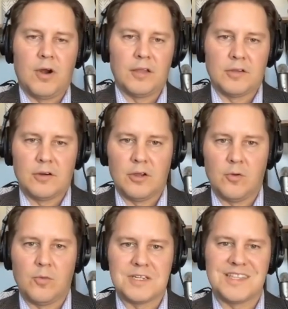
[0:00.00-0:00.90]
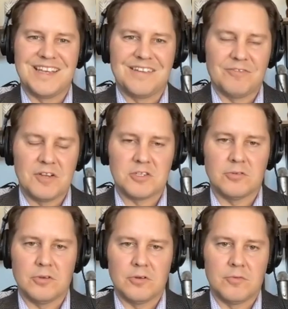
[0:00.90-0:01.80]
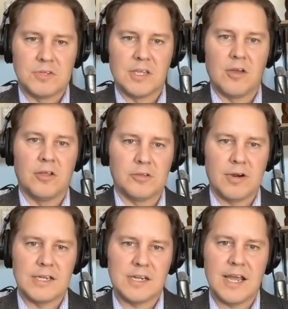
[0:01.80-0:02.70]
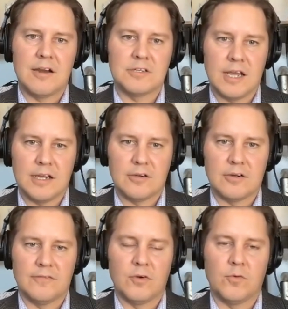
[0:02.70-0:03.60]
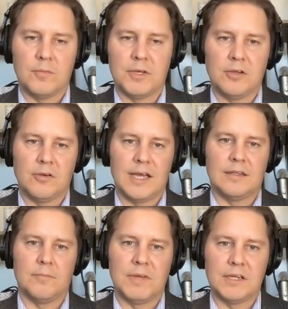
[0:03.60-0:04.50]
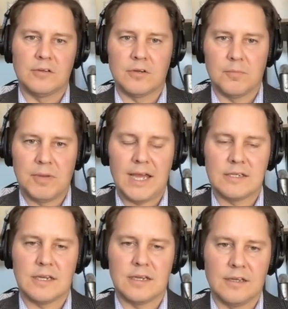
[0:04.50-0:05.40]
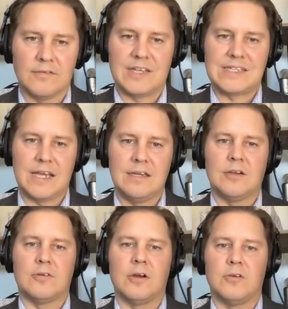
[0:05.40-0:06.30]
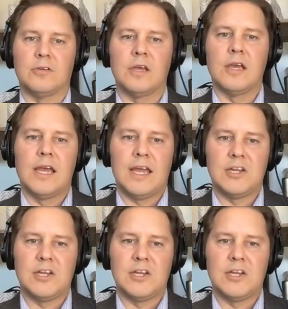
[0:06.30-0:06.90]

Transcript: brother who was the official or was the authorized caretaker of a woman who had the mental capacity of a 10-year-old.